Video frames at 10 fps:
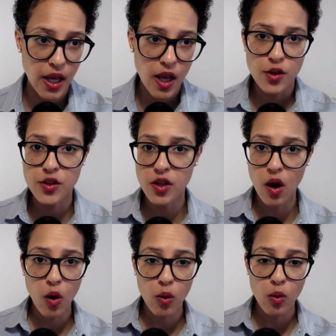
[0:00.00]

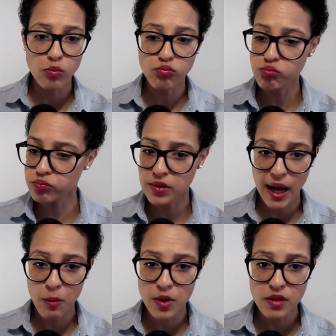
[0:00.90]
So
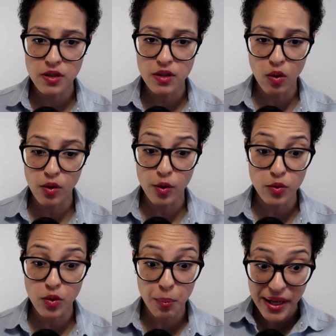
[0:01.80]
that was, or those were
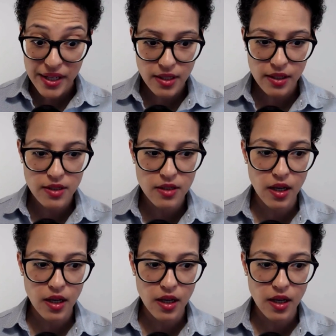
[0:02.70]
the basics.